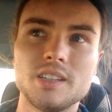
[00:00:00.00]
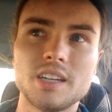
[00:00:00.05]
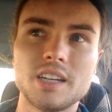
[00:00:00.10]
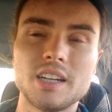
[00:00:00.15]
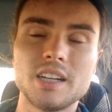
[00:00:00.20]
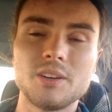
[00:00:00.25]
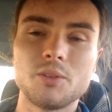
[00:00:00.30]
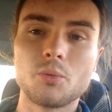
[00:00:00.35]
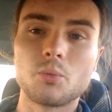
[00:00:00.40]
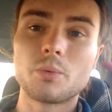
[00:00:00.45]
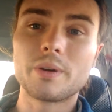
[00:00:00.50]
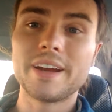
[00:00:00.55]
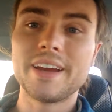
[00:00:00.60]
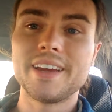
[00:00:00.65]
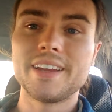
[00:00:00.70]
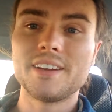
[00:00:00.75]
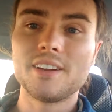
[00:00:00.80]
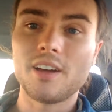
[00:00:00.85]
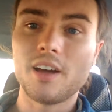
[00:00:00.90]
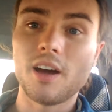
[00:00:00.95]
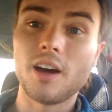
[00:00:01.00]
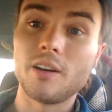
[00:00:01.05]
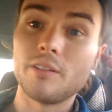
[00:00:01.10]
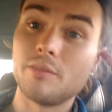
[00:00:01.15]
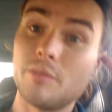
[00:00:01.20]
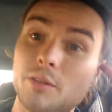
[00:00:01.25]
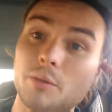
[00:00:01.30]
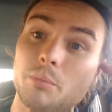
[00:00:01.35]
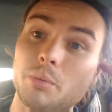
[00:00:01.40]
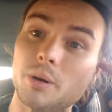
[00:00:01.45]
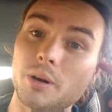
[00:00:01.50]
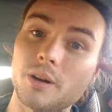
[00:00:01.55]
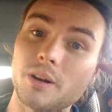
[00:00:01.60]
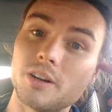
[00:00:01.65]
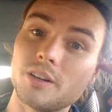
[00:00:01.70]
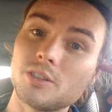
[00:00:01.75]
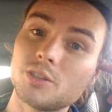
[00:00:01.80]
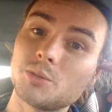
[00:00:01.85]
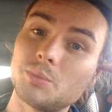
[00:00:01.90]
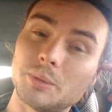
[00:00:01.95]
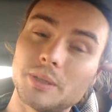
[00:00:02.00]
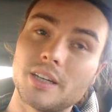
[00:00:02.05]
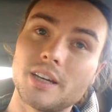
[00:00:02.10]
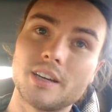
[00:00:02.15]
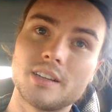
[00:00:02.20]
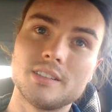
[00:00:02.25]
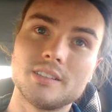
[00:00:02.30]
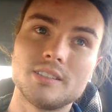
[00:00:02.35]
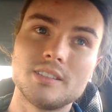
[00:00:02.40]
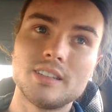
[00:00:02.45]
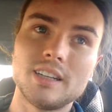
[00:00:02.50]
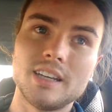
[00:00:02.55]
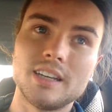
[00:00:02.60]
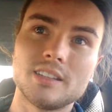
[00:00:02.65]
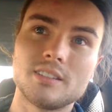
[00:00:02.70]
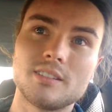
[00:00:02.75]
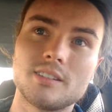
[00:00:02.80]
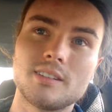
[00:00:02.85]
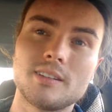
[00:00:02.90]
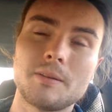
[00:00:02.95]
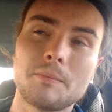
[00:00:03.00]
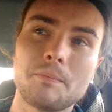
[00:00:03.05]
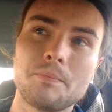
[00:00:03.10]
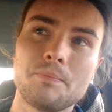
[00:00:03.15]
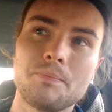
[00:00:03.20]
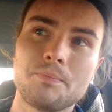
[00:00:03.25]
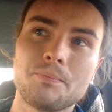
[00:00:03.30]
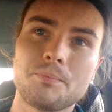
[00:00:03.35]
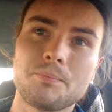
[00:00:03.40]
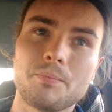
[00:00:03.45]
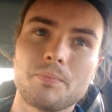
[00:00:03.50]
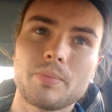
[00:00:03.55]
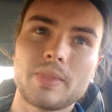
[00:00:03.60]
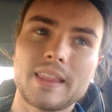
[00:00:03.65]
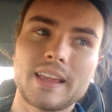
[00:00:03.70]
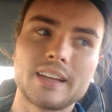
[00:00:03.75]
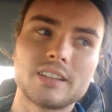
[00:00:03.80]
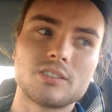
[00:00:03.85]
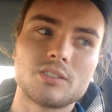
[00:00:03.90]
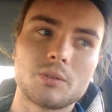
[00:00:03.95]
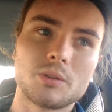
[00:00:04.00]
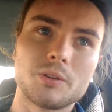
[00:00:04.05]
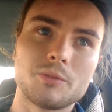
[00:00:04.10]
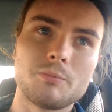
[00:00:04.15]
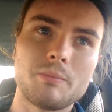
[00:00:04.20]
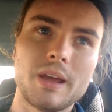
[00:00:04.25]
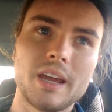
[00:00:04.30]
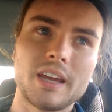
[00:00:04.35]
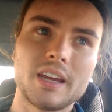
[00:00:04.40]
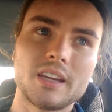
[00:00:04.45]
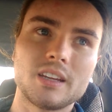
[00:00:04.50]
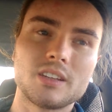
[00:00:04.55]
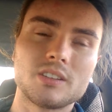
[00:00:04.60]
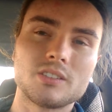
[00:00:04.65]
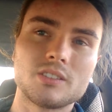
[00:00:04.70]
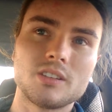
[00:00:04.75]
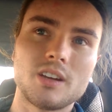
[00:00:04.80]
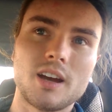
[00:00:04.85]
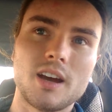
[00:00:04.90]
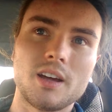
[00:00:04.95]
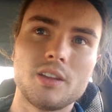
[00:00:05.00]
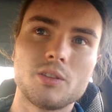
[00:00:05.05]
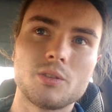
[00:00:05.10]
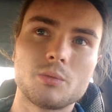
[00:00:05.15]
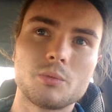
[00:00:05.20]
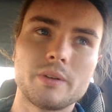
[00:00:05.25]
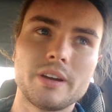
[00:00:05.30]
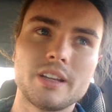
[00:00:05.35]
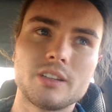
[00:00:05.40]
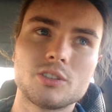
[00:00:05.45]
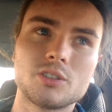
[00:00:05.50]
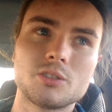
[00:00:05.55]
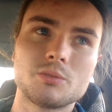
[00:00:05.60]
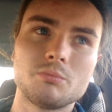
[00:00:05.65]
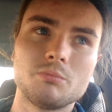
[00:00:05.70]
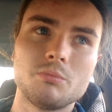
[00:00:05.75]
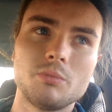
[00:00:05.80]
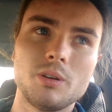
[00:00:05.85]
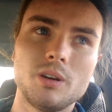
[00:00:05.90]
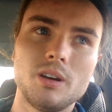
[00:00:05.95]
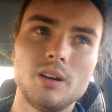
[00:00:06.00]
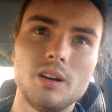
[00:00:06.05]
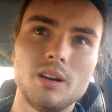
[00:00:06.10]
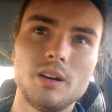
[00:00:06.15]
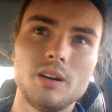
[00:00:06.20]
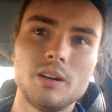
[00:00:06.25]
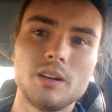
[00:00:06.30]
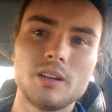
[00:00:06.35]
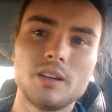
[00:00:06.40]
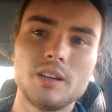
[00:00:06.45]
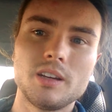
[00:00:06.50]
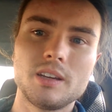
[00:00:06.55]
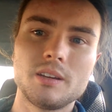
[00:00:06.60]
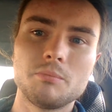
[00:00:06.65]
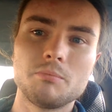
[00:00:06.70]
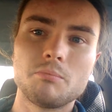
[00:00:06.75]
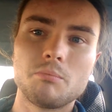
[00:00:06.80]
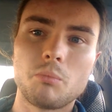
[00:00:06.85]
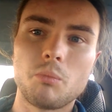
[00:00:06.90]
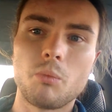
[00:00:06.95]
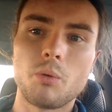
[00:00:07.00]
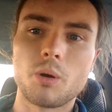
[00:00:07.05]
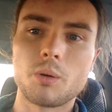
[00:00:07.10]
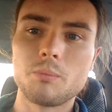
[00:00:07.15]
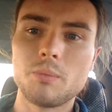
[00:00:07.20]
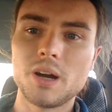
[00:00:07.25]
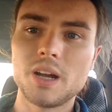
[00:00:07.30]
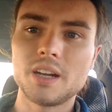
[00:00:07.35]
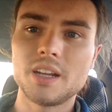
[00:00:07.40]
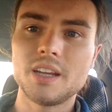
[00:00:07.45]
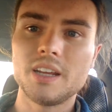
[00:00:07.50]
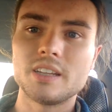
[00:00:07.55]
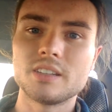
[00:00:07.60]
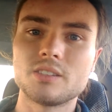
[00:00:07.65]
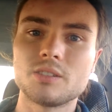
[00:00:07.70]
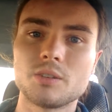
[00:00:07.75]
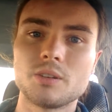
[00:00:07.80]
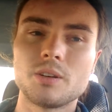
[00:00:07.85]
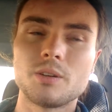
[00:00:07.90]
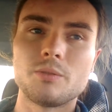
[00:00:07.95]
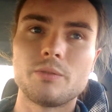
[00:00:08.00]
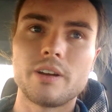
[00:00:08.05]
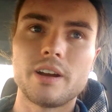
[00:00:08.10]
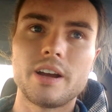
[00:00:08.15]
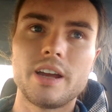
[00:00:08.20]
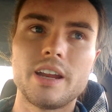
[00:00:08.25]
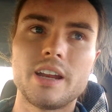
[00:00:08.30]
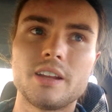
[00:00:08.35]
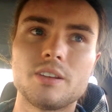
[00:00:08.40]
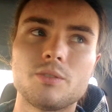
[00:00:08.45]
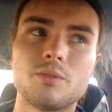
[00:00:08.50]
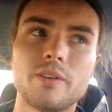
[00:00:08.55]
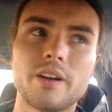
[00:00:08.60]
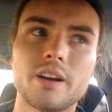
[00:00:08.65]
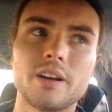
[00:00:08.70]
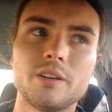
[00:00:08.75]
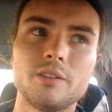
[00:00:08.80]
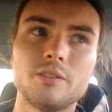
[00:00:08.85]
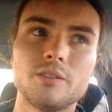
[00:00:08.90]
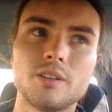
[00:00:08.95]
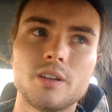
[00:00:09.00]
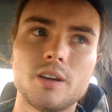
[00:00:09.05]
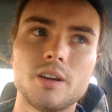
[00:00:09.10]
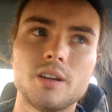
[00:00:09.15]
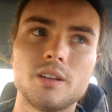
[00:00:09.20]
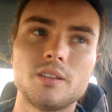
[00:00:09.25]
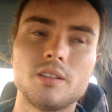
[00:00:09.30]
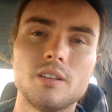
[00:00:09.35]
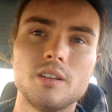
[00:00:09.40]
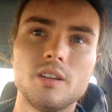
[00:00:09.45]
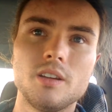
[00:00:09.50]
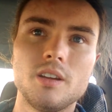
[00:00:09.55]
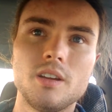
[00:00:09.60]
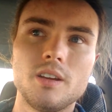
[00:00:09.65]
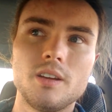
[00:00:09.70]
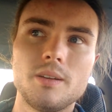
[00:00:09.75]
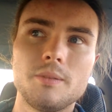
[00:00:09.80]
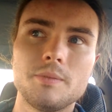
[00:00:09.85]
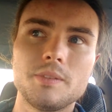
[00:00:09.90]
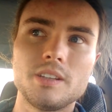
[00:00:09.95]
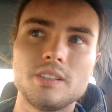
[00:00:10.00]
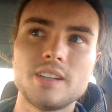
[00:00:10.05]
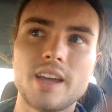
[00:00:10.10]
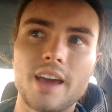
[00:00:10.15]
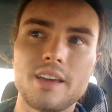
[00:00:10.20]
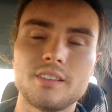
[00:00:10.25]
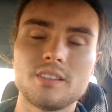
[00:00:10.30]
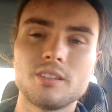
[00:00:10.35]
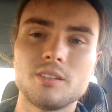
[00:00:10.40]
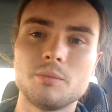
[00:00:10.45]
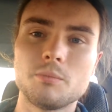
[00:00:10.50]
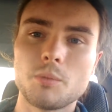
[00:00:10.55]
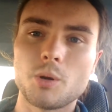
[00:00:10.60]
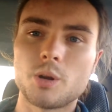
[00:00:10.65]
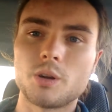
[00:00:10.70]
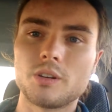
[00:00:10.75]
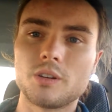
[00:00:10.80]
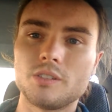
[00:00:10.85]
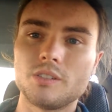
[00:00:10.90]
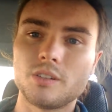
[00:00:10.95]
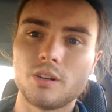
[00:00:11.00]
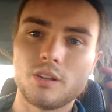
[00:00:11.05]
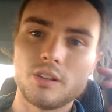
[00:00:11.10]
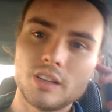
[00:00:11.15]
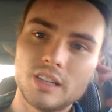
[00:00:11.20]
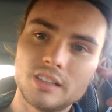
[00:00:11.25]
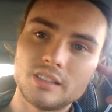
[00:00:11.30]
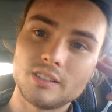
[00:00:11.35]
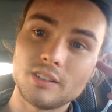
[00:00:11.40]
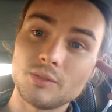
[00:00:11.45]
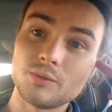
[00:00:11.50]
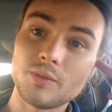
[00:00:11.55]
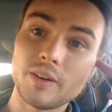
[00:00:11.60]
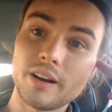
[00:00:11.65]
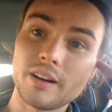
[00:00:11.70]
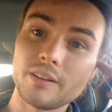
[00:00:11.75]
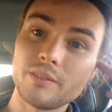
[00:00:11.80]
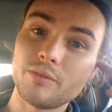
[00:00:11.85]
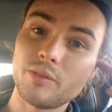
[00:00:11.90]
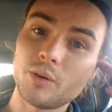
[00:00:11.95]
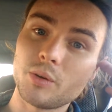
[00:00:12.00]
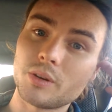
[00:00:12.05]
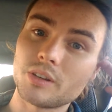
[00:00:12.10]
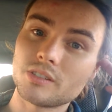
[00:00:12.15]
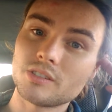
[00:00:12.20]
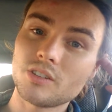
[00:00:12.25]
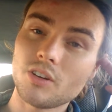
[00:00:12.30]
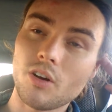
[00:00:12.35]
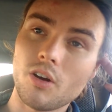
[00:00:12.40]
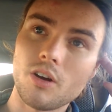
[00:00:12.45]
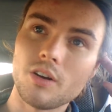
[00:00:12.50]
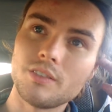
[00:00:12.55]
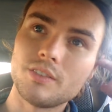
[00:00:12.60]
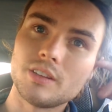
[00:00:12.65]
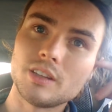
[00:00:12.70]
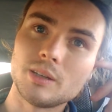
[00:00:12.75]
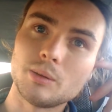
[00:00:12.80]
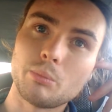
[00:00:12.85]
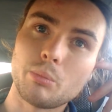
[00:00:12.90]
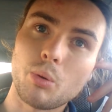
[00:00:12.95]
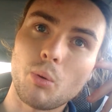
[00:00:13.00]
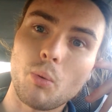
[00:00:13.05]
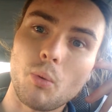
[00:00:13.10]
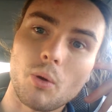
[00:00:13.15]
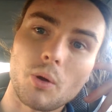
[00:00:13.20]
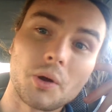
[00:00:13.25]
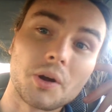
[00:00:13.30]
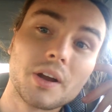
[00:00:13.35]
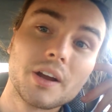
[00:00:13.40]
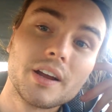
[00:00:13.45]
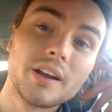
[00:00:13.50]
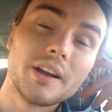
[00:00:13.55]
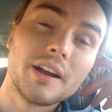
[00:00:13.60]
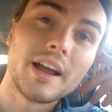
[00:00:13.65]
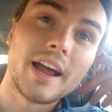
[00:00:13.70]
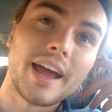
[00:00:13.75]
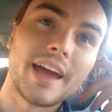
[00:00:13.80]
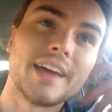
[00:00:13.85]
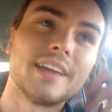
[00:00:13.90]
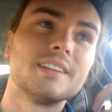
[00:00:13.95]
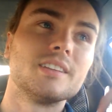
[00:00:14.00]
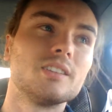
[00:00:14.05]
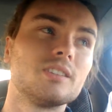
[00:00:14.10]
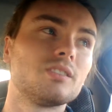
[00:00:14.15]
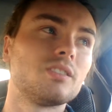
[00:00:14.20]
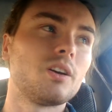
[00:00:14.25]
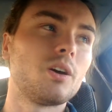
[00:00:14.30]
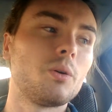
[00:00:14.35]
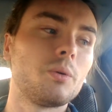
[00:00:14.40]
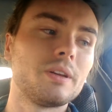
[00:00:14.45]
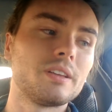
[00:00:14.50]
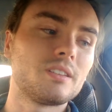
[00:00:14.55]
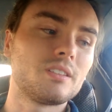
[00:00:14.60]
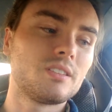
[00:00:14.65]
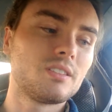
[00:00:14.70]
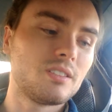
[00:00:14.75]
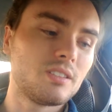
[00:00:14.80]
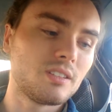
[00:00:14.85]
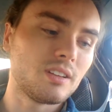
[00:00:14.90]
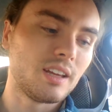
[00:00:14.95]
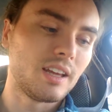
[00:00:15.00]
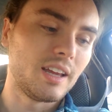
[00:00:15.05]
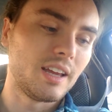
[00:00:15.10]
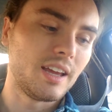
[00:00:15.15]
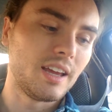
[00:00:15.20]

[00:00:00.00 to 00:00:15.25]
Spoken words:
getting rid of the Purge because it's sort of making the rich more money. It's sort of very, and it's very the deaths and murders and all is very focused on the poor, and so it's